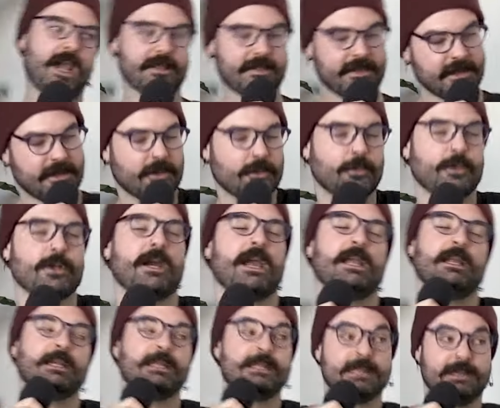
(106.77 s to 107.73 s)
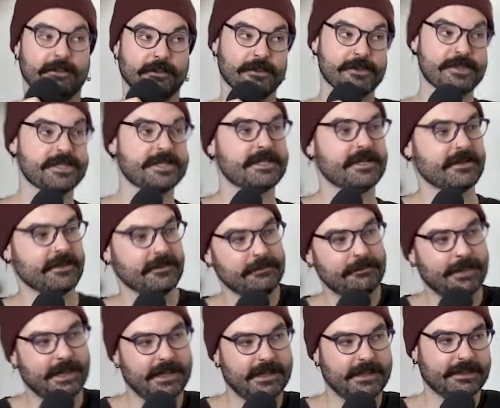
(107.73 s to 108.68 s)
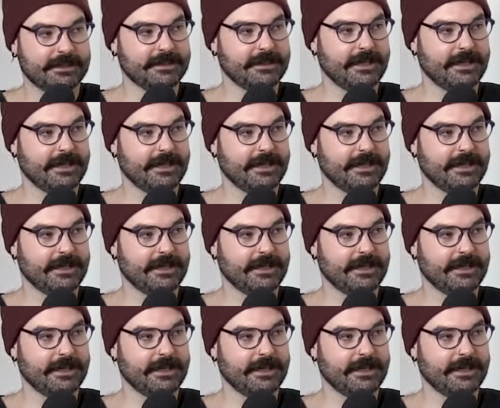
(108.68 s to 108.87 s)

I think you were getting diddled still, but